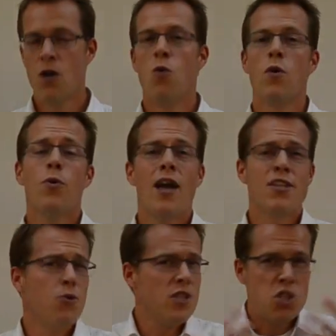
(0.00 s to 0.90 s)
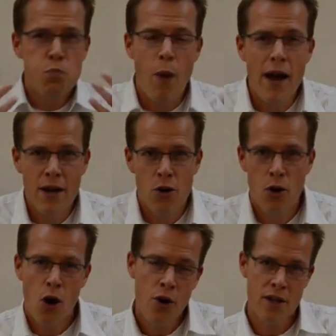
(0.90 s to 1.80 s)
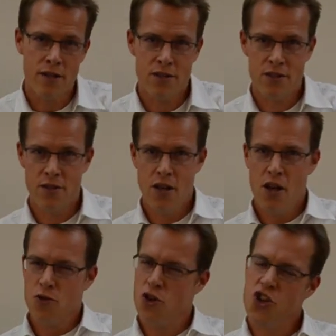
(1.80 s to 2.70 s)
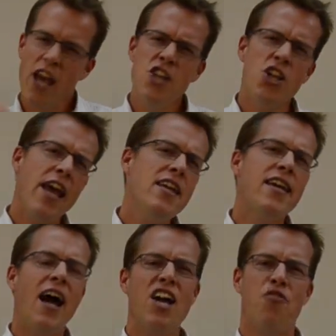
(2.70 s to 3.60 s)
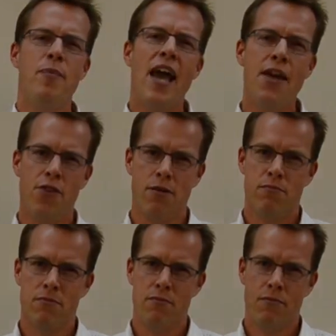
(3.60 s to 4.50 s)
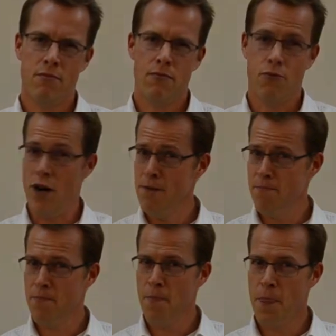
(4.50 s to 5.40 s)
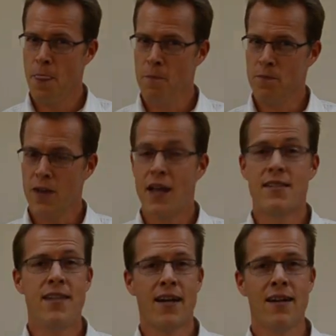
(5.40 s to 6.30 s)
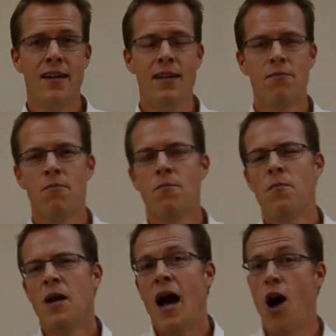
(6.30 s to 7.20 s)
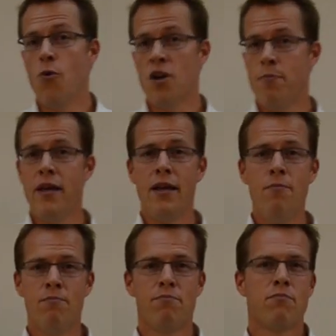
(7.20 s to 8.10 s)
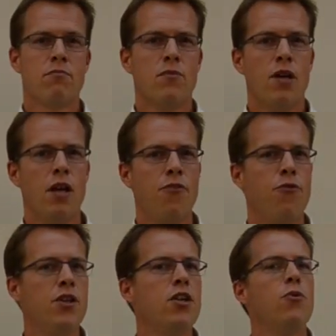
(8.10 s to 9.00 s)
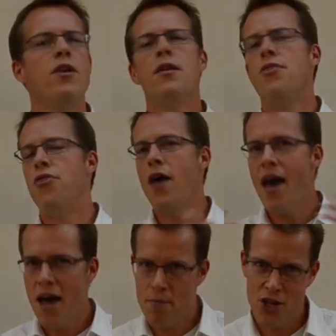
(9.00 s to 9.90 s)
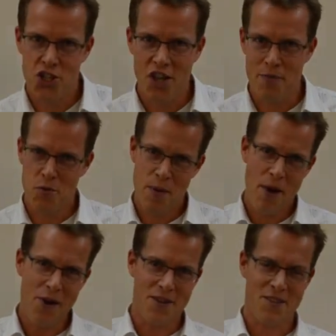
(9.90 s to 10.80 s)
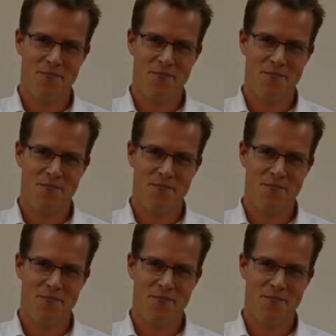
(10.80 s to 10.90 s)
We would like to inspire our audience to change any kind of behavior, right? And secondly, how would it be if we don't need that much time to prepare it